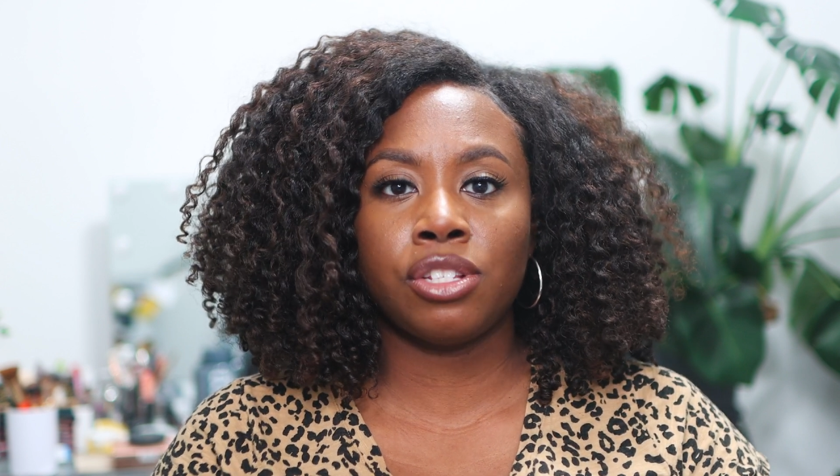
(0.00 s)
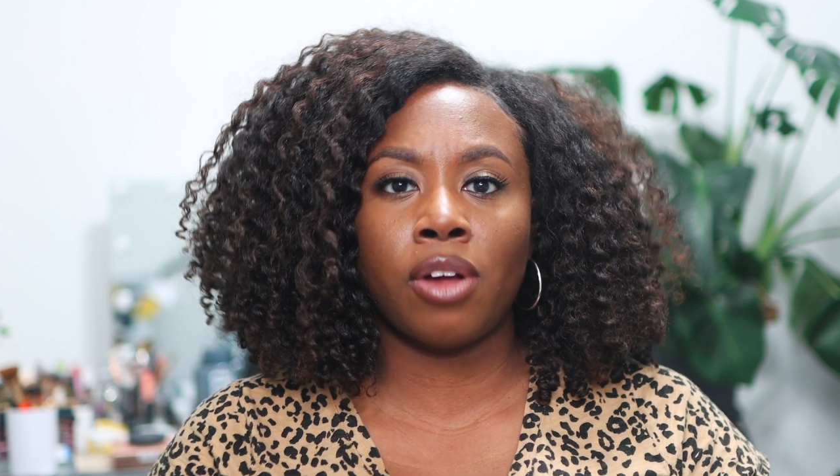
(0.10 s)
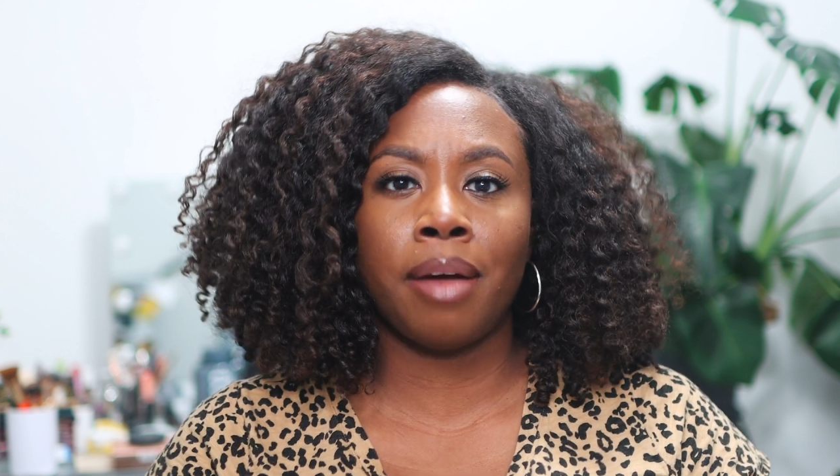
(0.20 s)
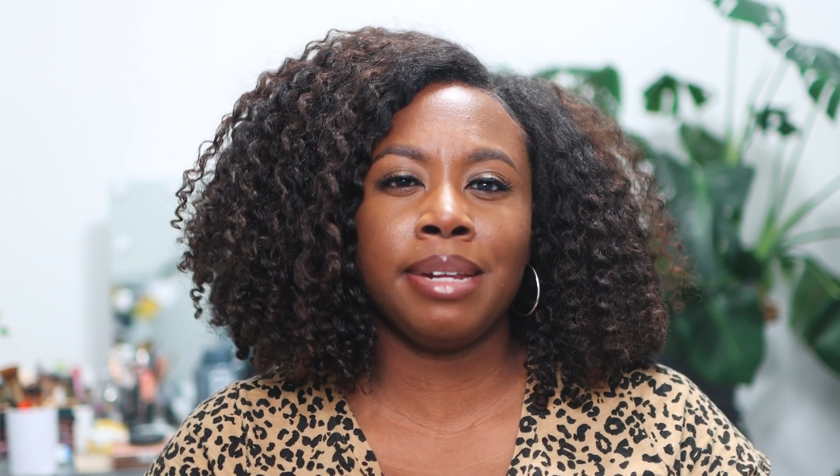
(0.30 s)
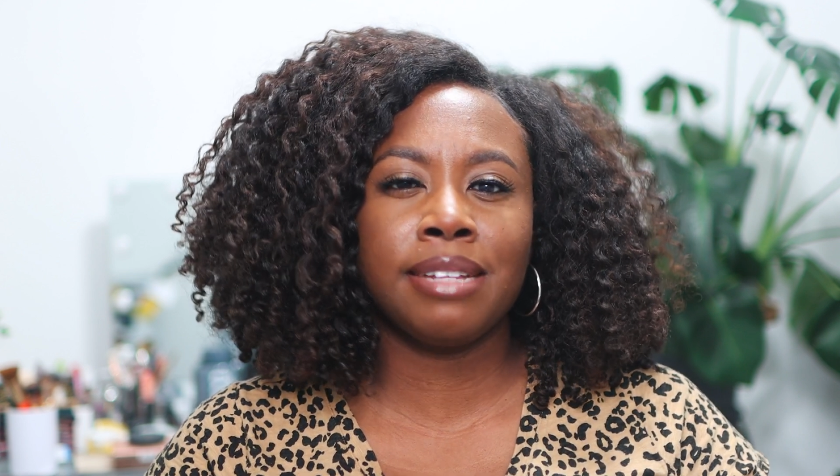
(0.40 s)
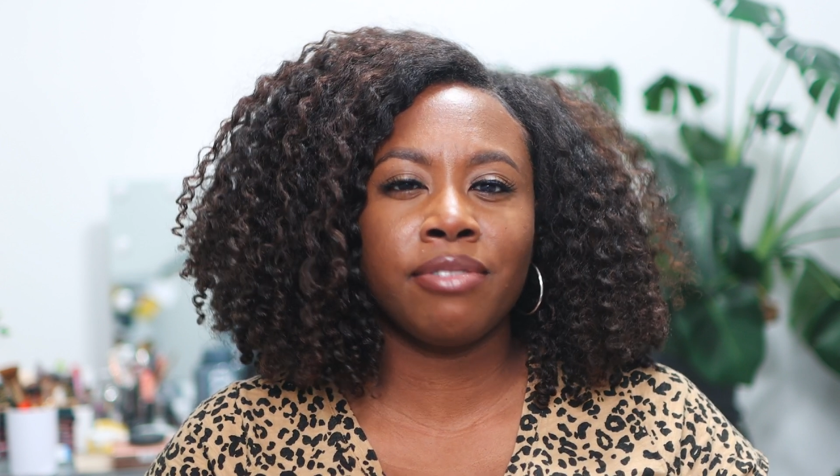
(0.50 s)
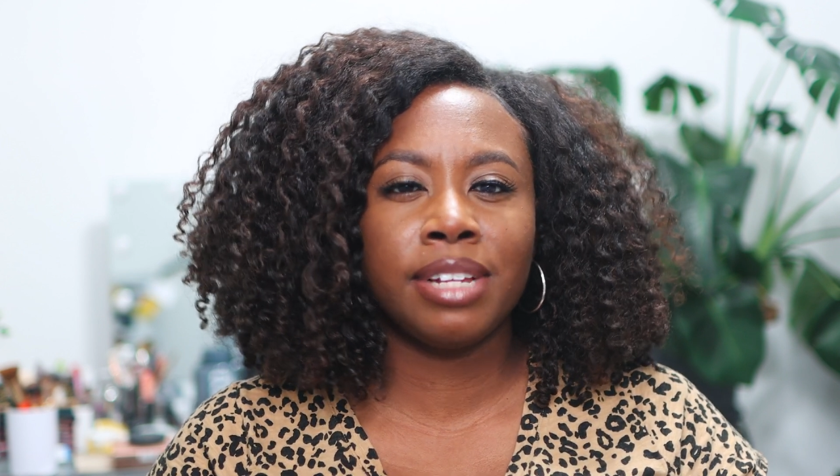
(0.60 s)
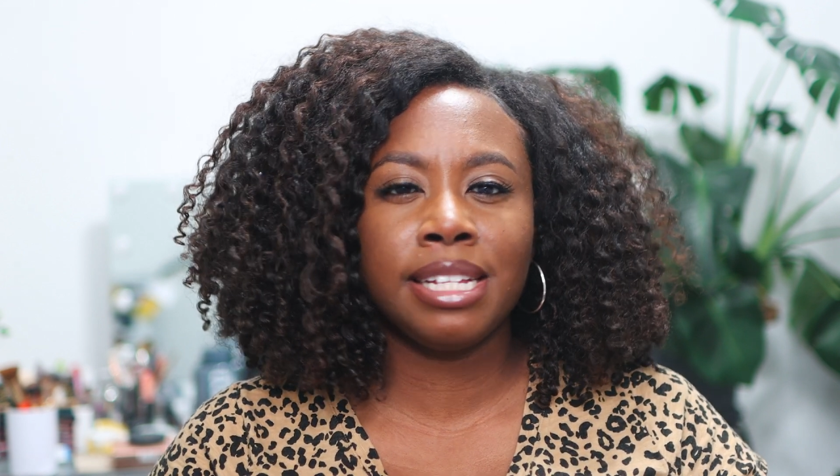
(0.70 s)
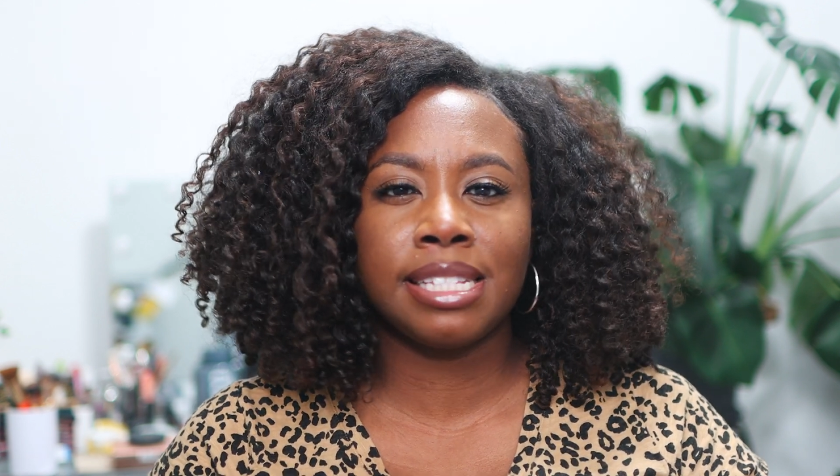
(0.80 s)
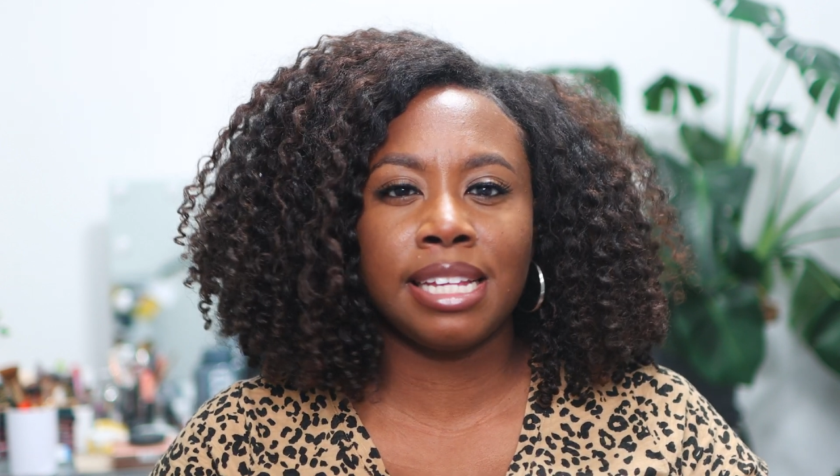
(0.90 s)
so I'm going to
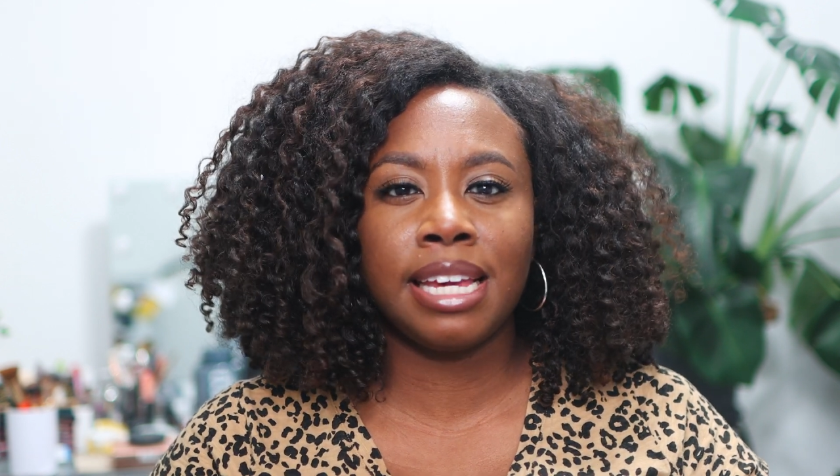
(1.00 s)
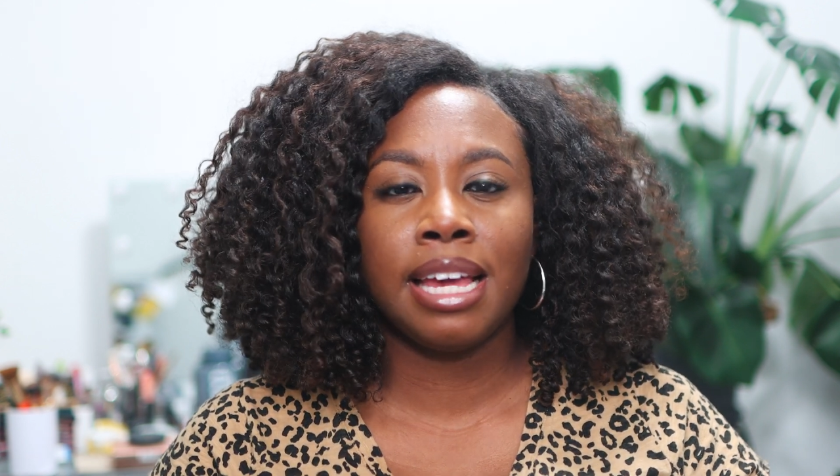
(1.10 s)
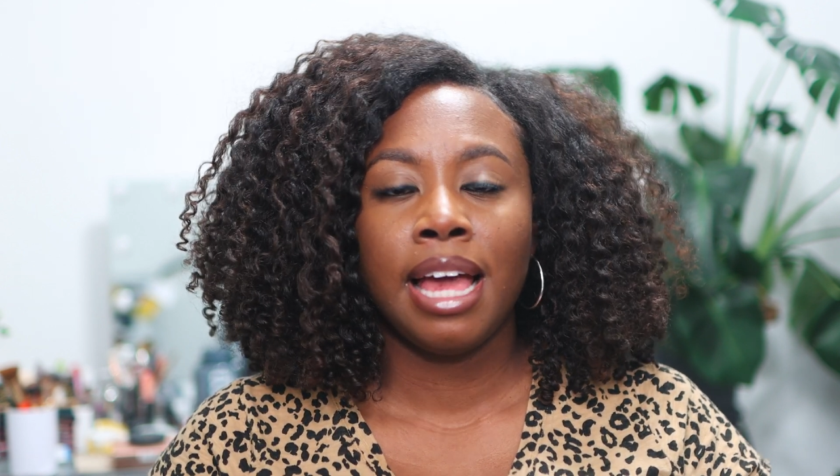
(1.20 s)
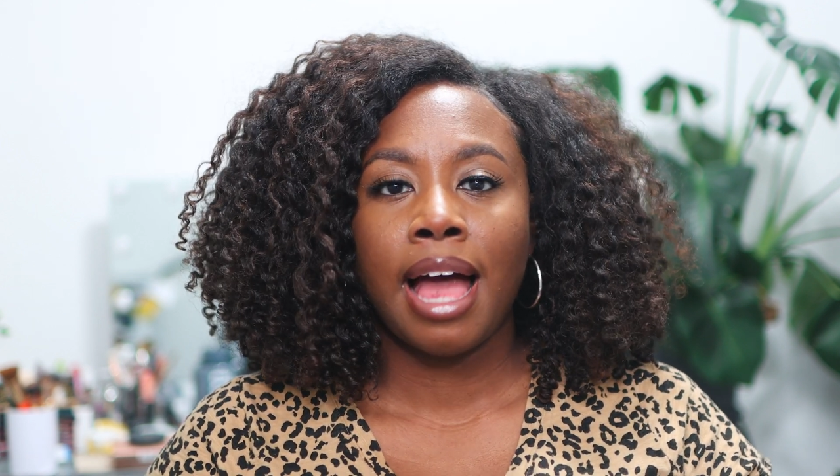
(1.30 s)
really see